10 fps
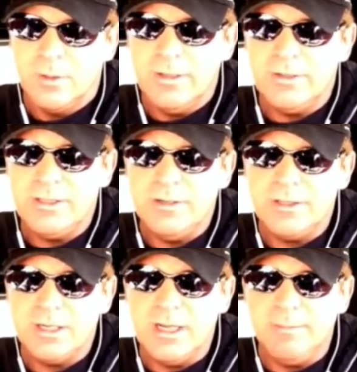Well,
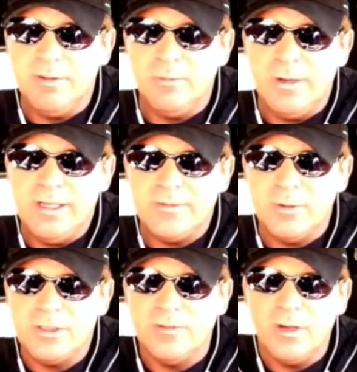there's a couple of ways.
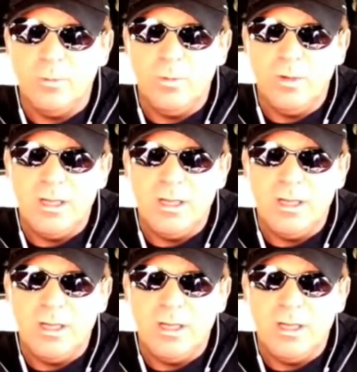First of all,